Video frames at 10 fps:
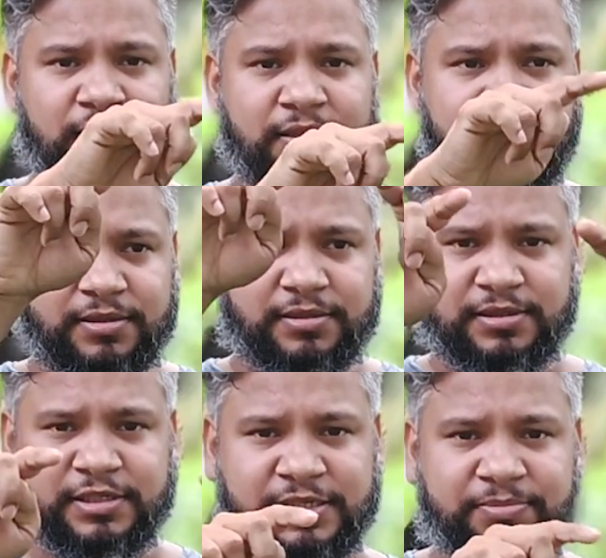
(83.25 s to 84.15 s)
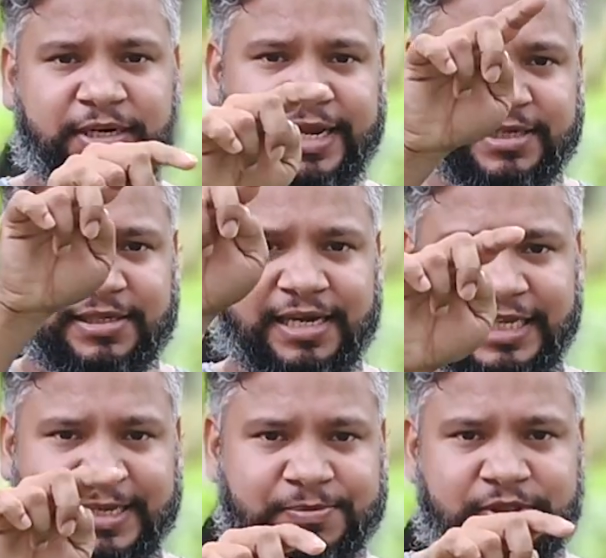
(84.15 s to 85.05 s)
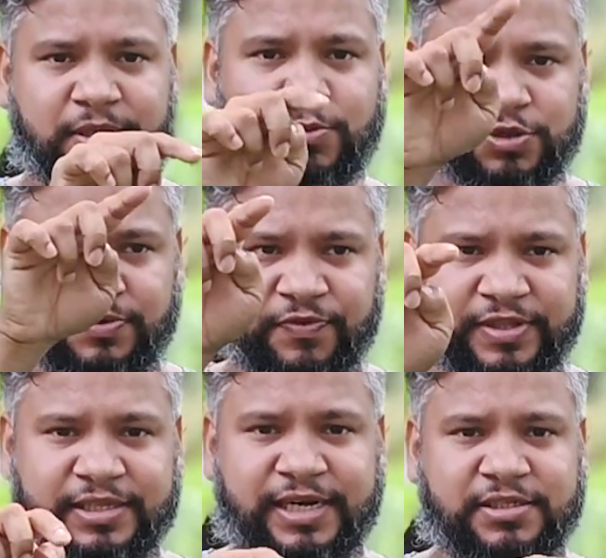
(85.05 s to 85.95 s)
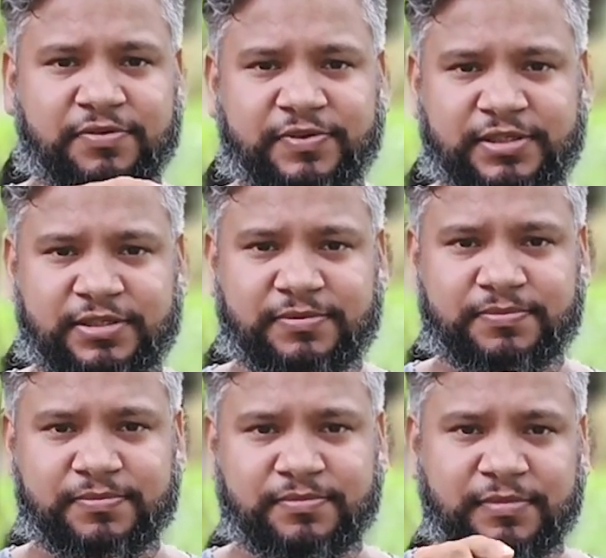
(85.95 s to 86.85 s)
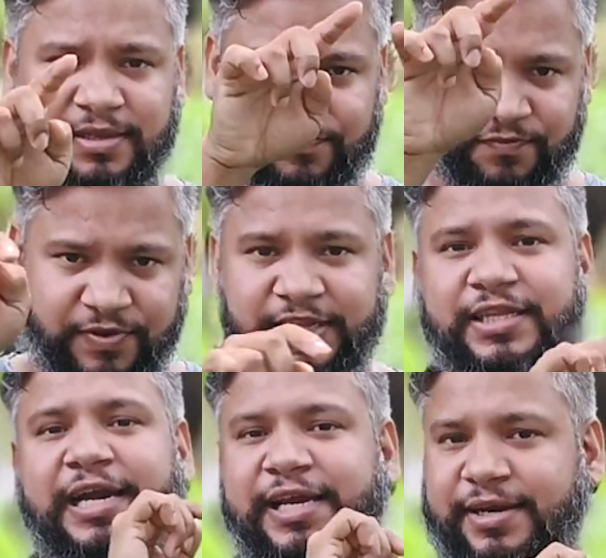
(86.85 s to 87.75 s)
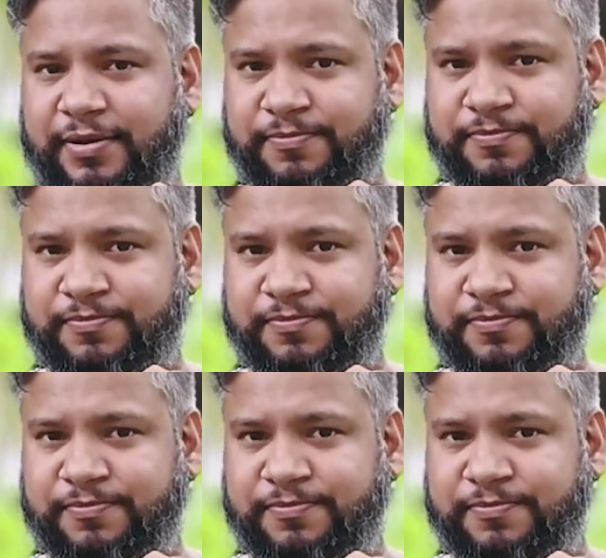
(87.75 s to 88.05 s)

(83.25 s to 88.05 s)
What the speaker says: the system detects and keeps the motion within that surface, within that area.